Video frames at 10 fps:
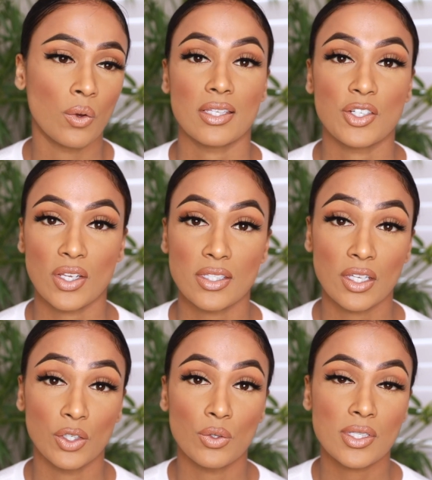such as
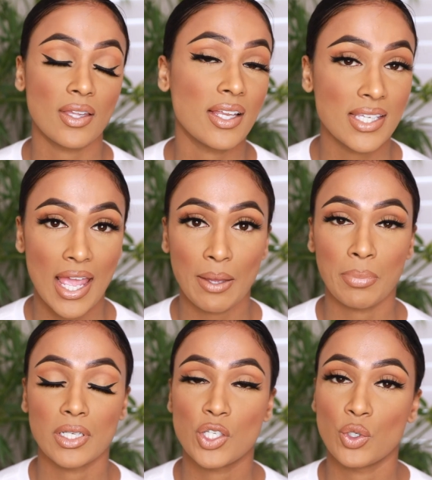using that tape
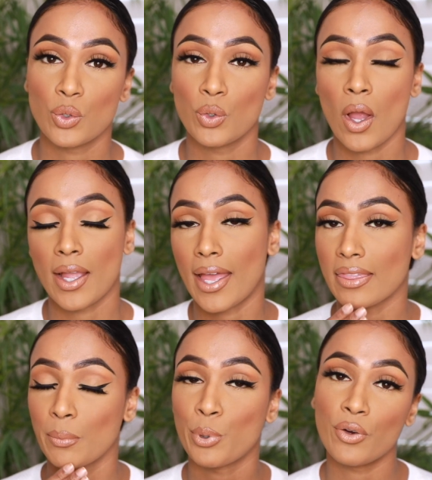to get
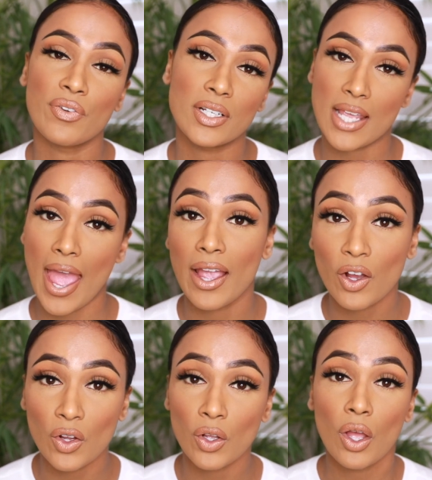the perfect
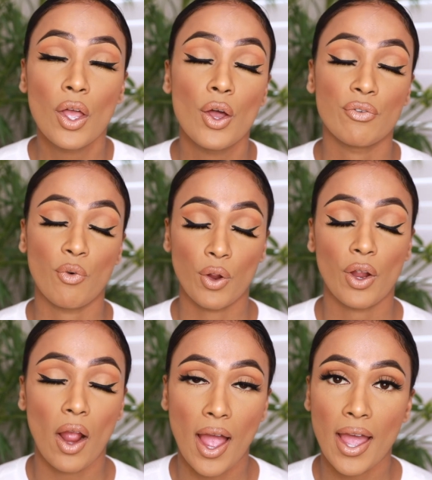angle for
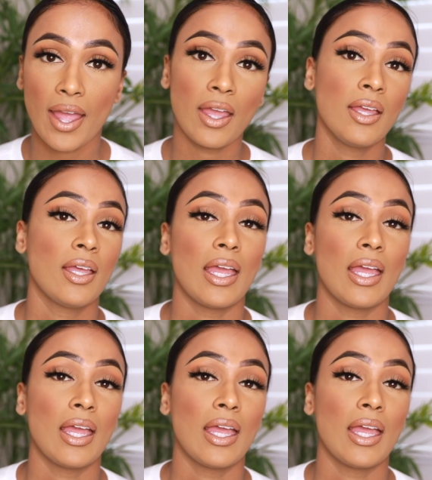your eye,